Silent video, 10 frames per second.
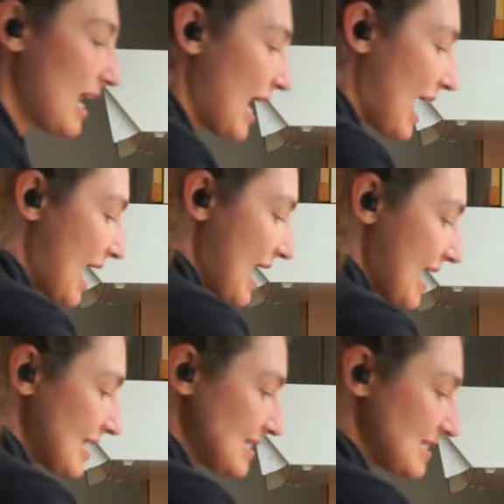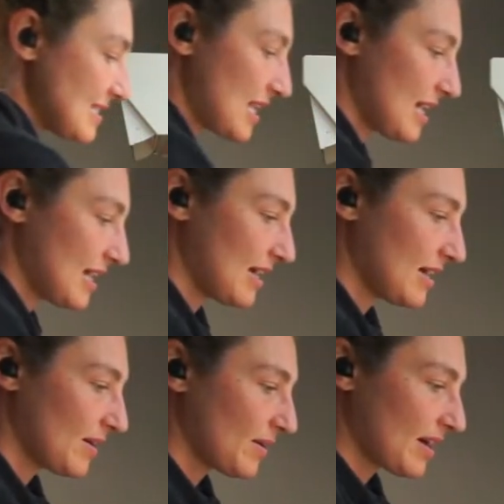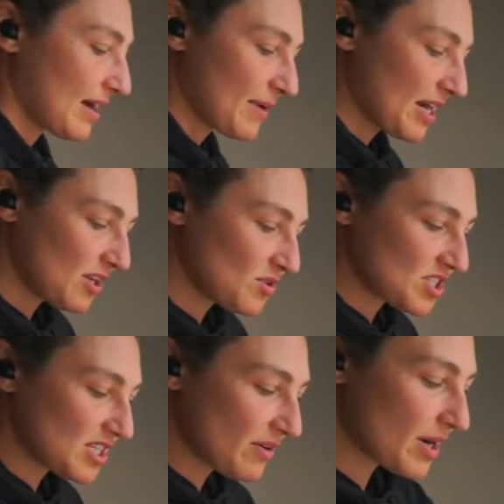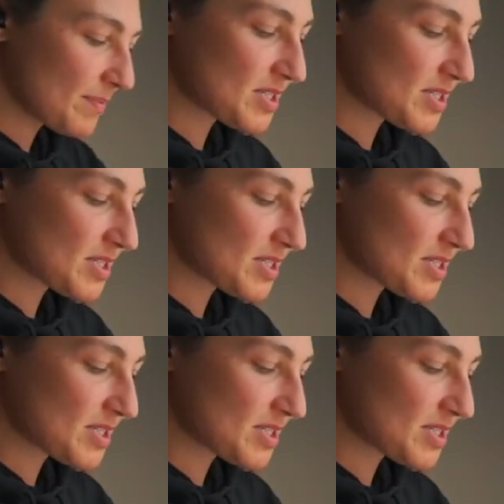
and I'm gonna use syrup,